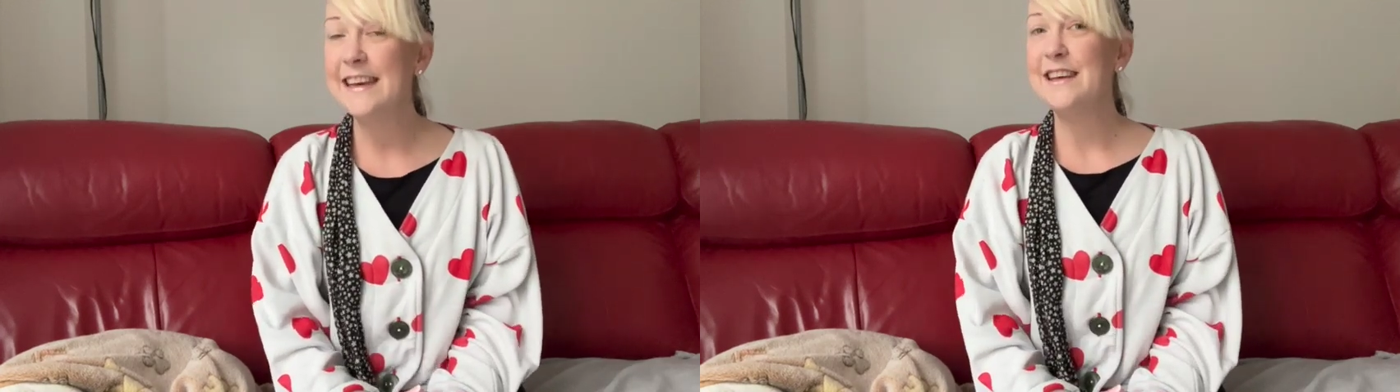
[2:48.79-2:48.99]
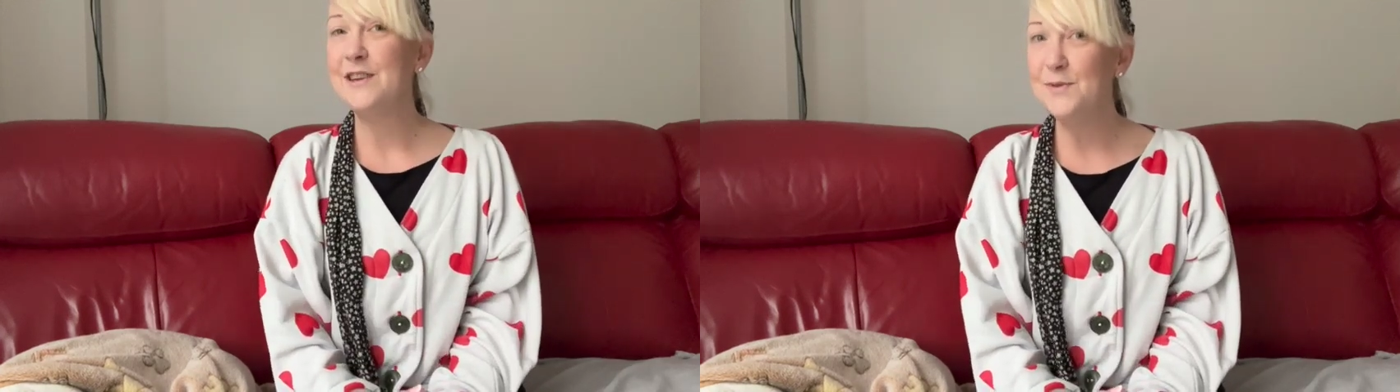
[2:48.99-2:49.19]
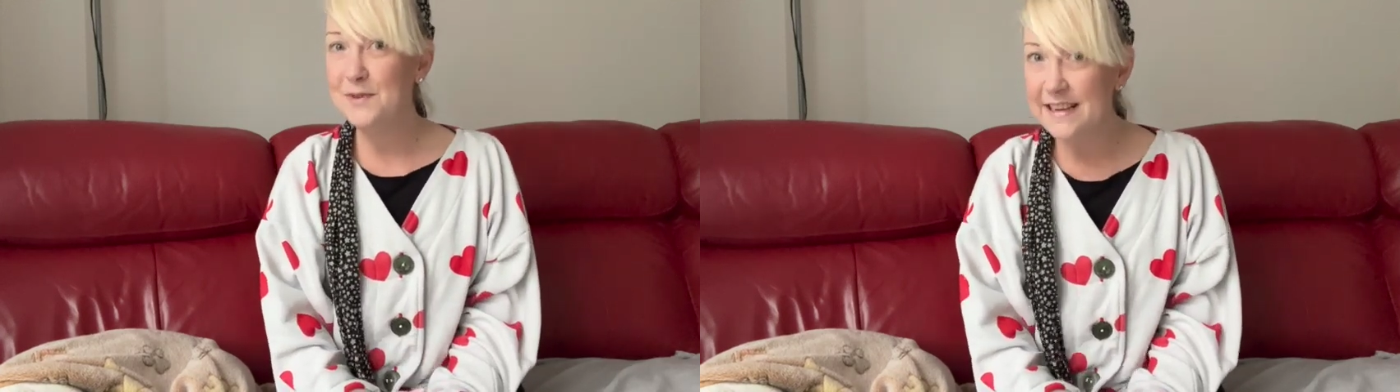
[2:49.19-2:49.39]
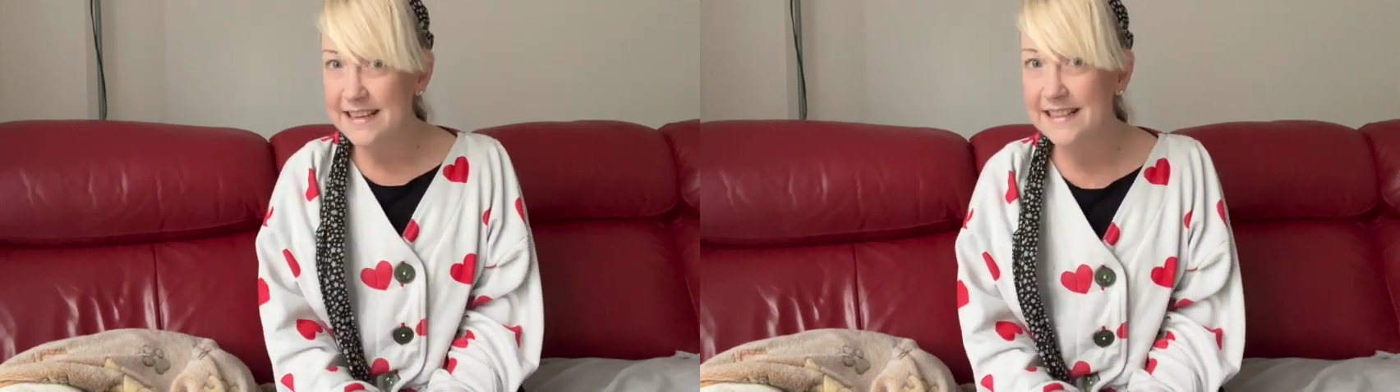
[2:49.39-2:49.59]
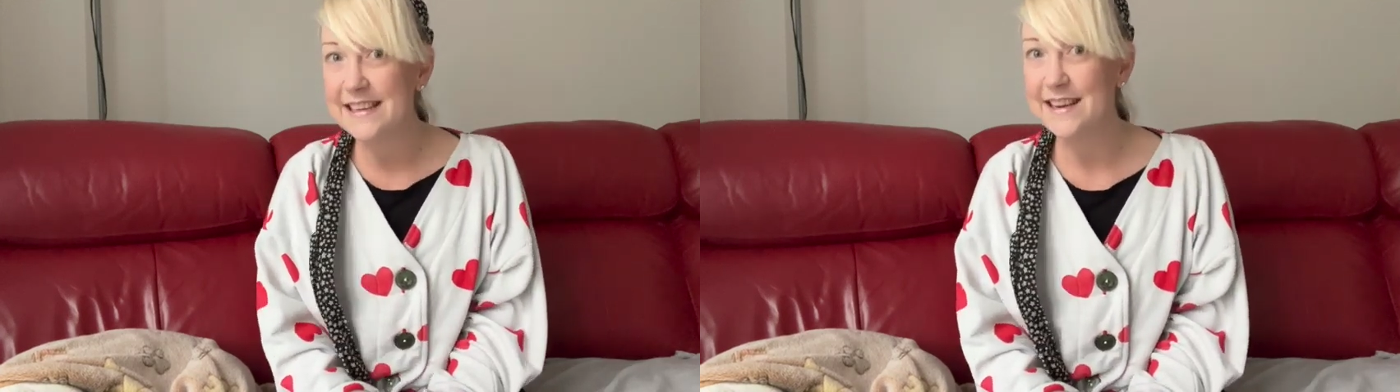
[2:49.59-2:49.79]
you
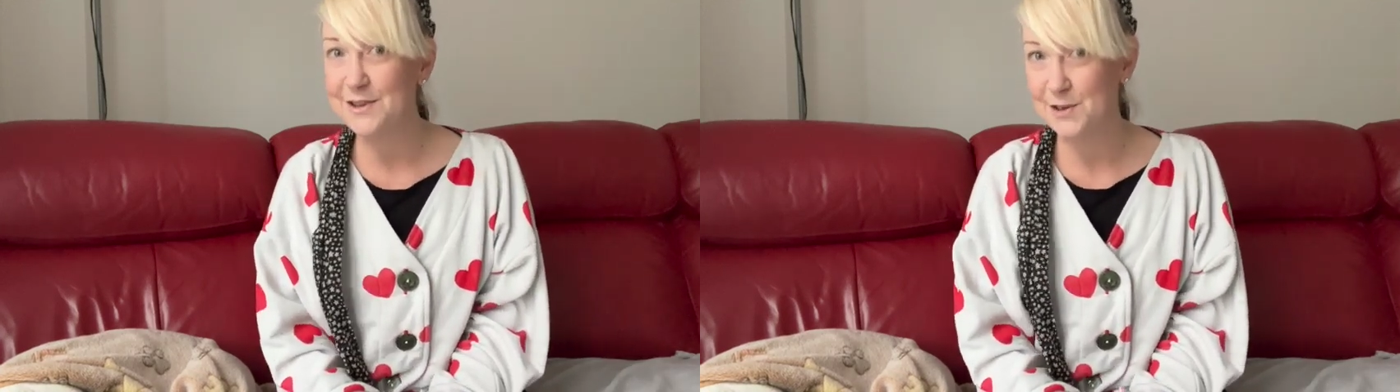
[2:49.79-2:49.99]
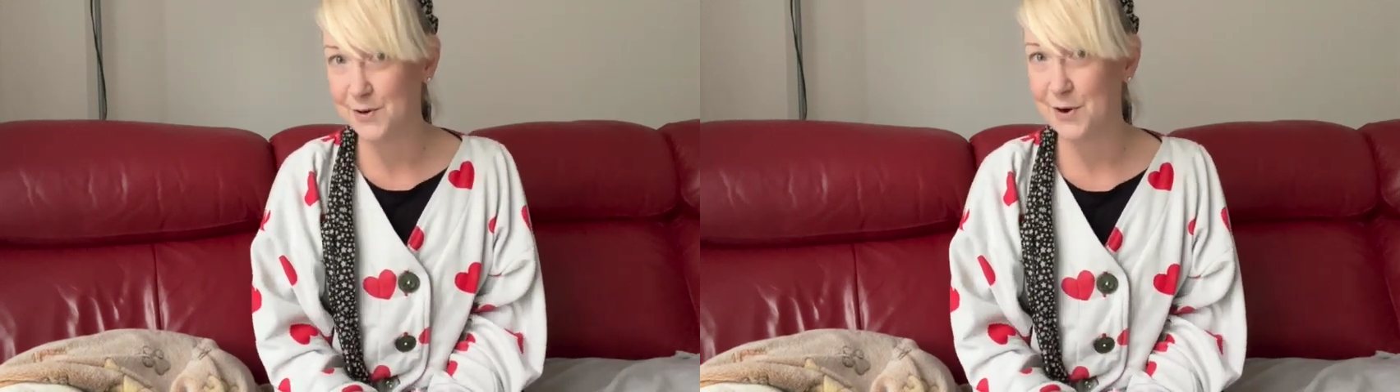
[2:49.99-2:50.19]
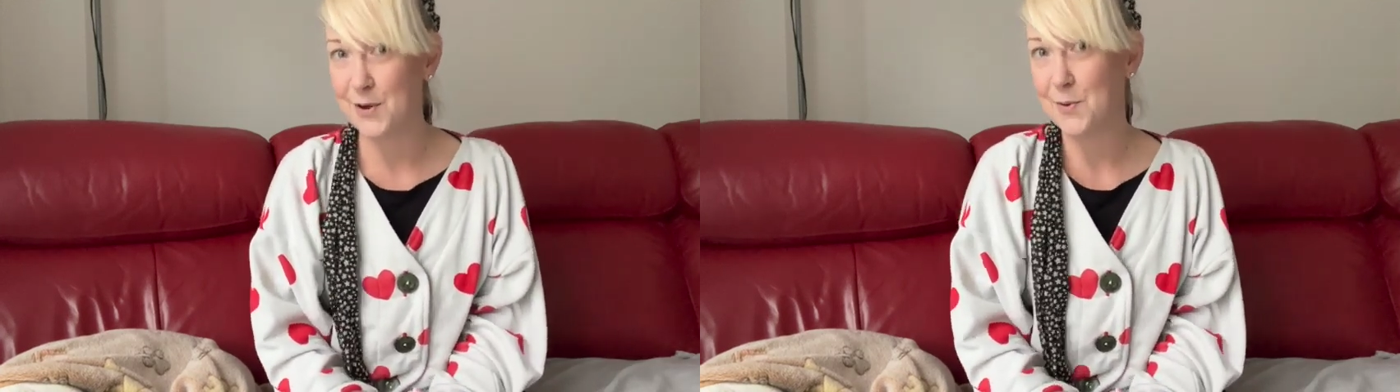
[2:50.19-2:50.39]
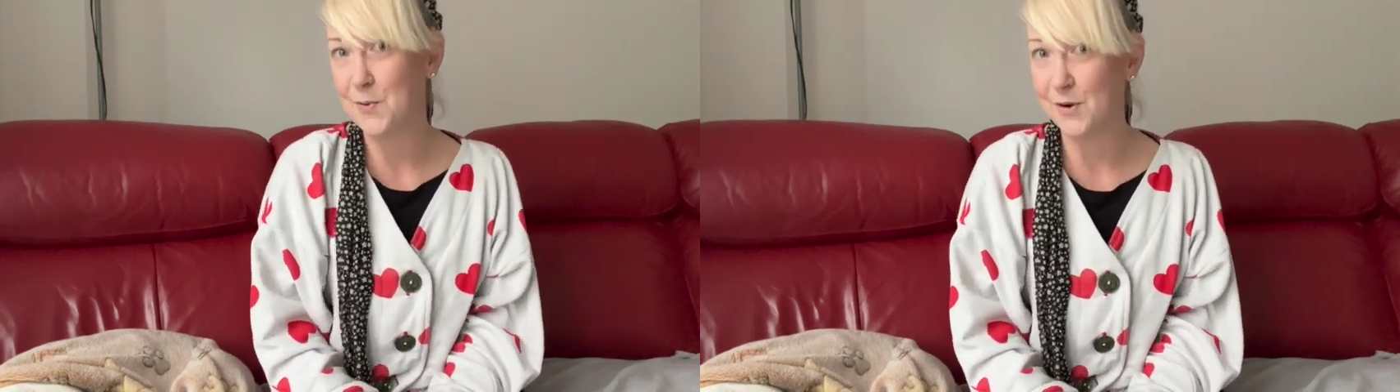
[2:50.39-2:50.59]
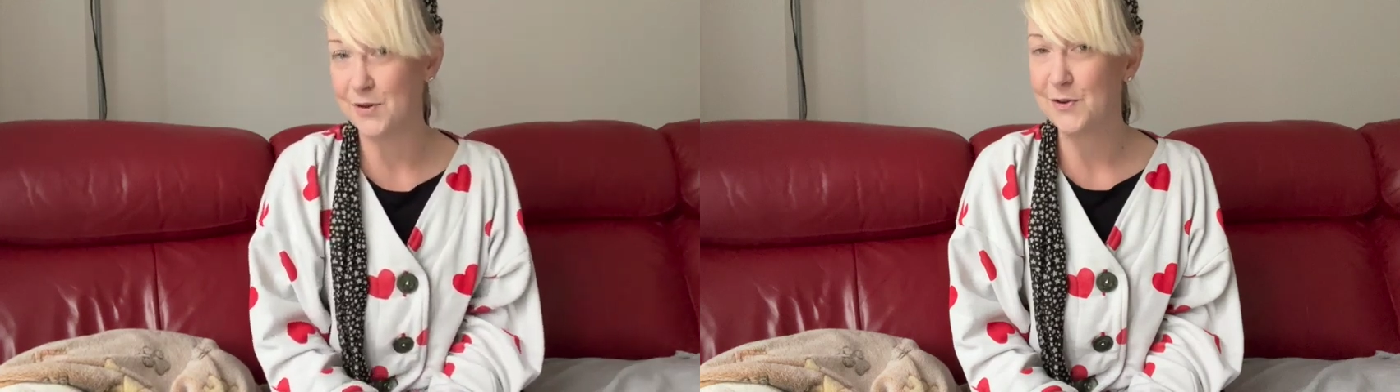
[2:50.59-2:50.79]
need to enjoy what you're